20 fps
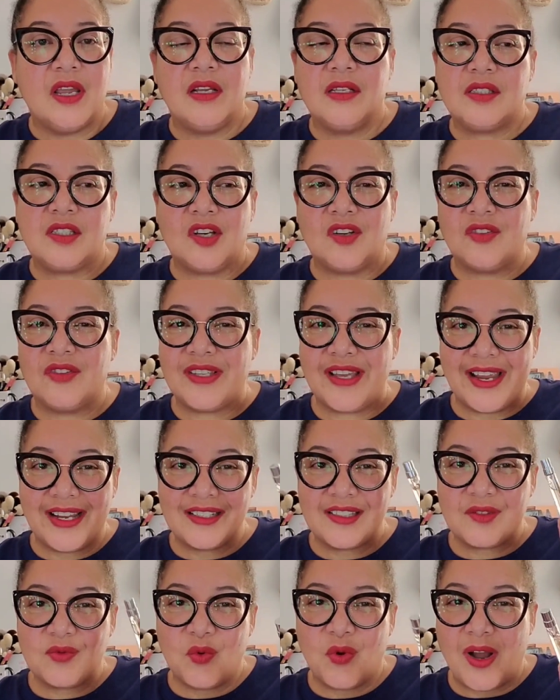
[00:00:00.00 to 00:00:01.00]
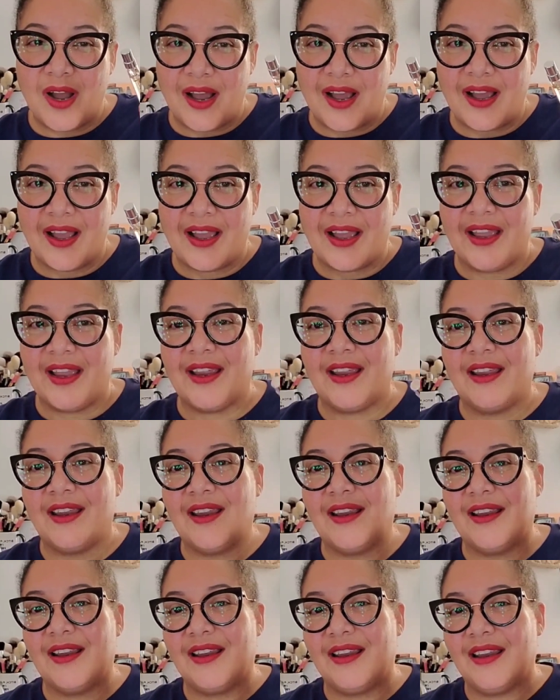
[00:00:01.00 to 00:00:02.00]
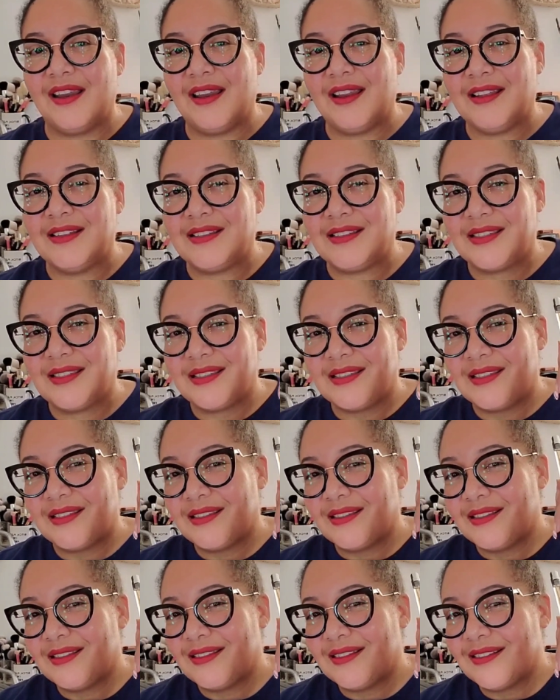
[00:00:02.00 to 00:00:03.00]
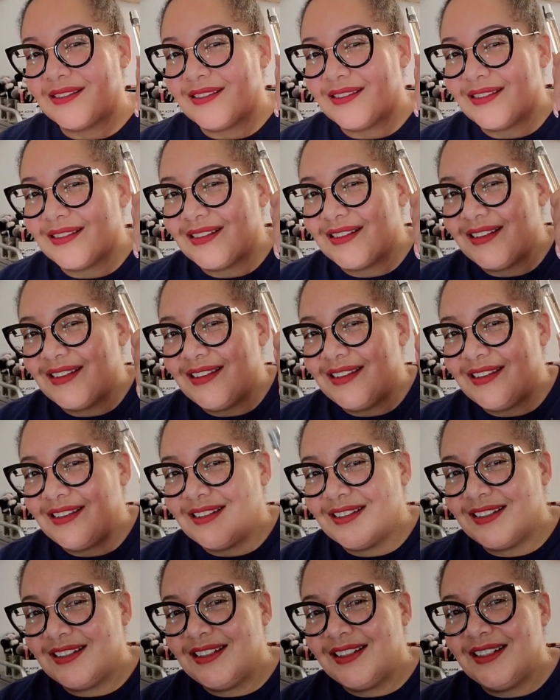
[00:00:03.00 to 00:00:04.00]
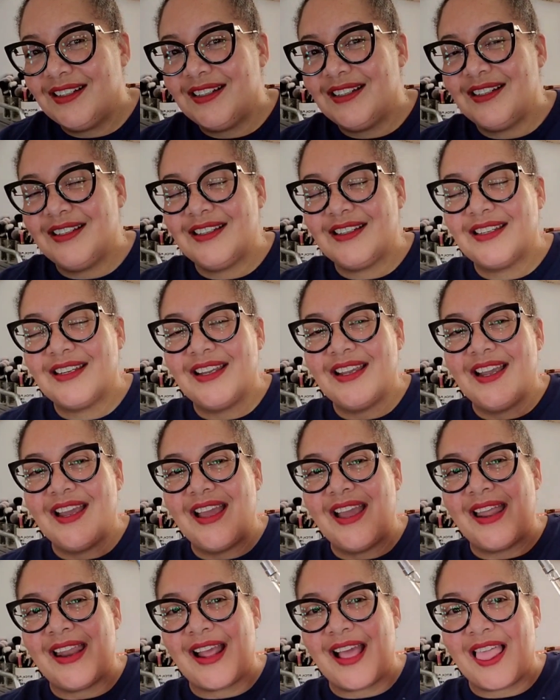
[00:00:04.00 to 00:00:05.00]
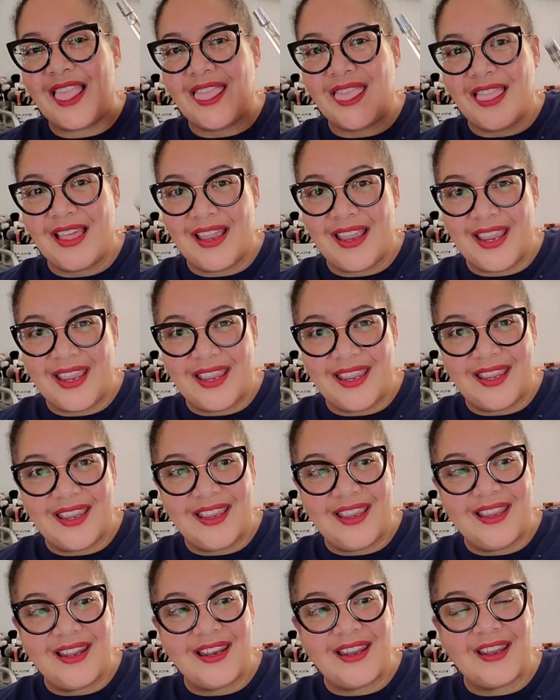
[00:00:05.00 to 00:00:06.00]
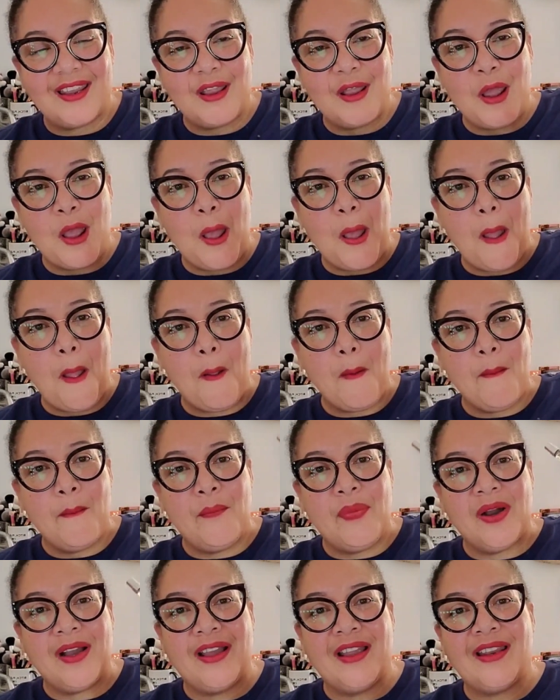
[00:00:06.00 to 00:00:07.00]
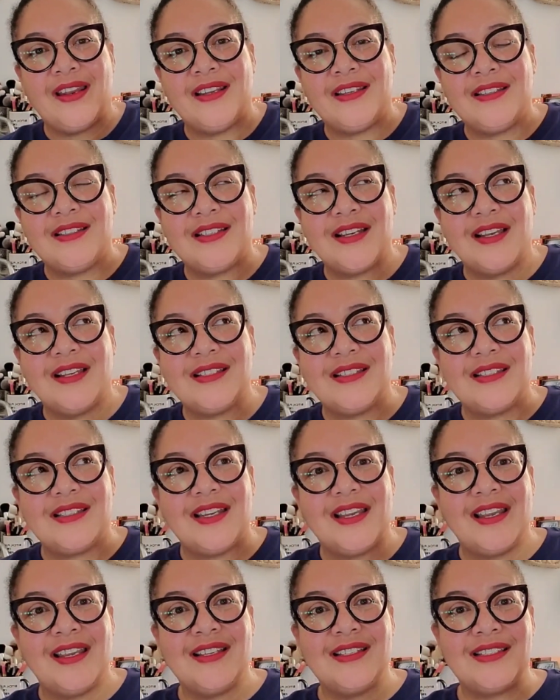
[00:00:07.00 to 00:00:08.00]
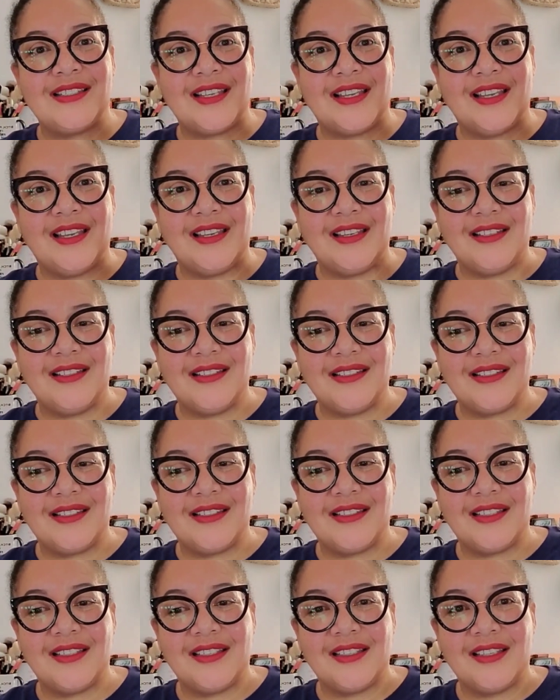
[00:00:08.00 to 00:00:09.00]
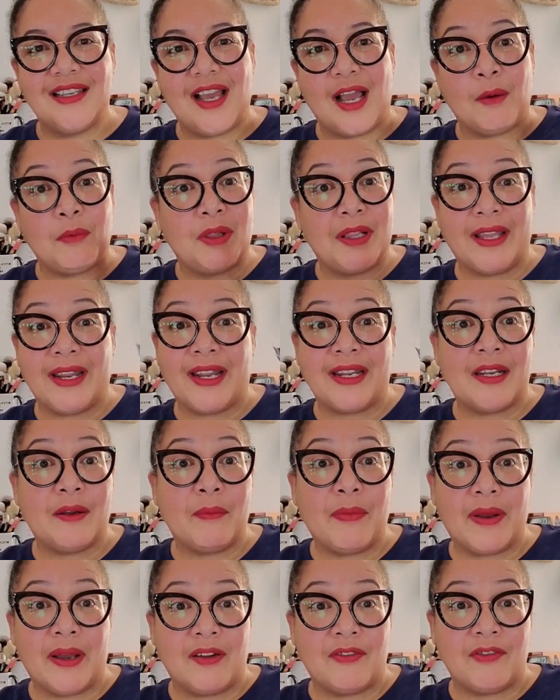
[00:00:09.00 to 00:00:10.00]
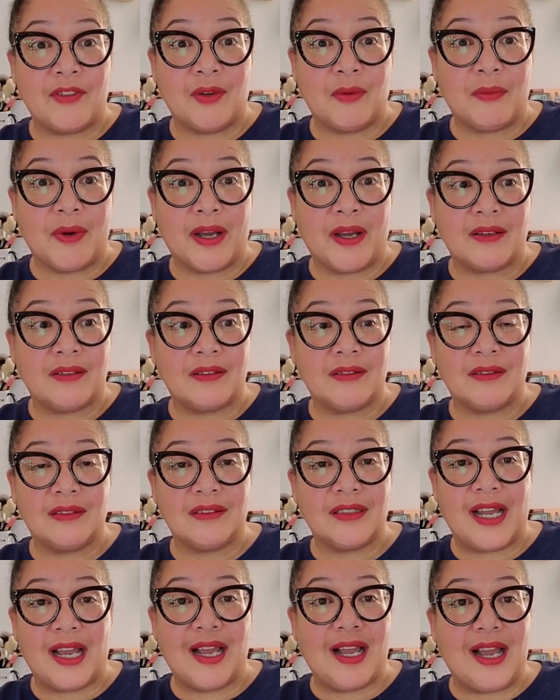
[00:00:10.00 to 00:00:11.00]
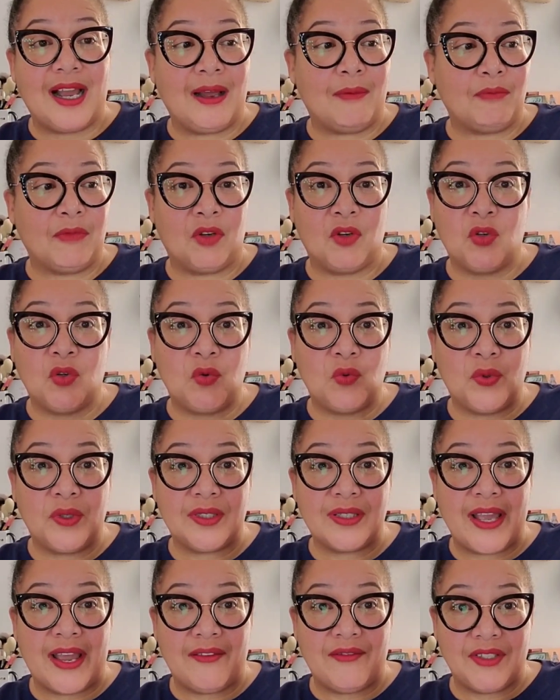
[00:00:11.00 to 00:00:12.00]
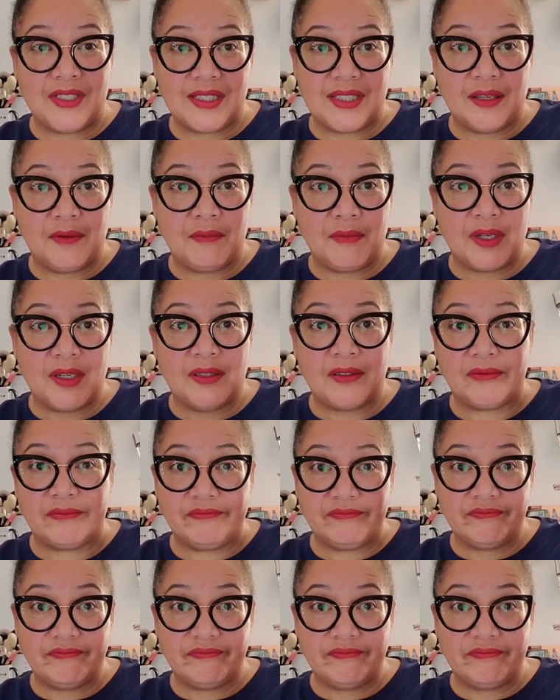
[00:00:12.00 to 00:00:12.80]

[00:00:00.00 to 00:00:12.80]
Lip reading: So that's why it's good and I like it, but it just isn't. I'm glad I didn't buy a full bottle. I'm cool with having 10 ml.